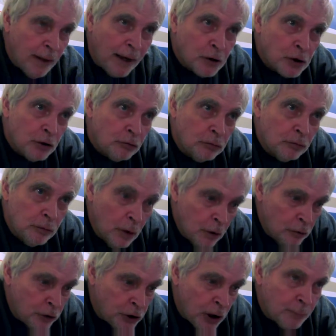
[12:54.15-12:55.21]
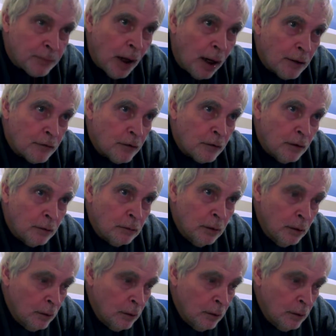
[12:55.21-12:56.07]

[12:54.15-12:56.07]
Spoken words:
actually jumped onto the